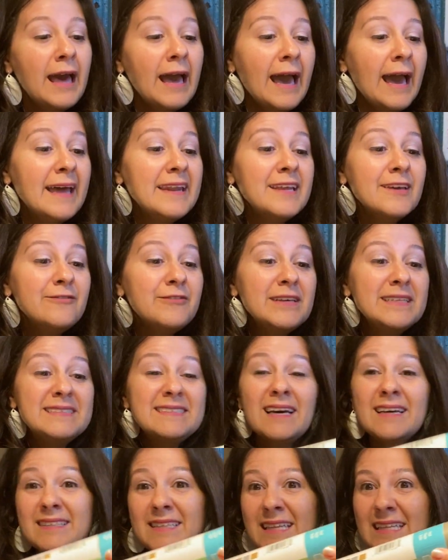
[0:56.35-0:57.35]
And if it
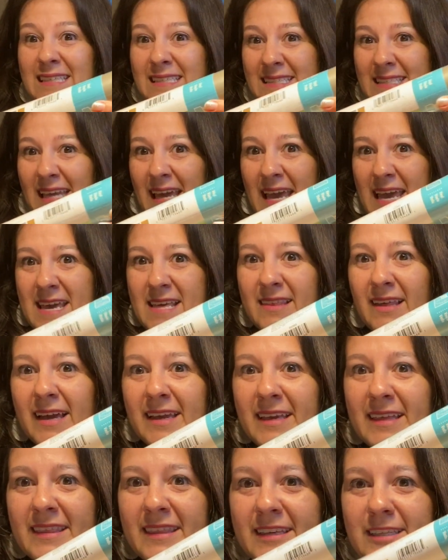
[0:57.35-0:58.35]
doesn't say,
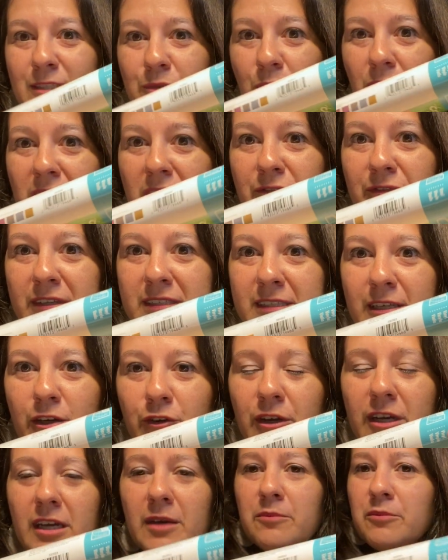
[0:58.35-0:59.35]
like this one, if it's a
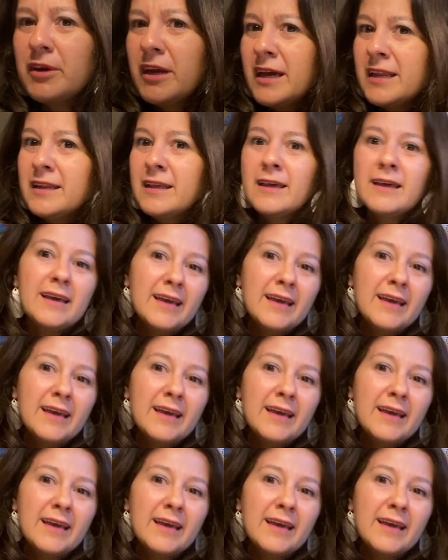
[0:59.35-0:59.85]
Cricut brand,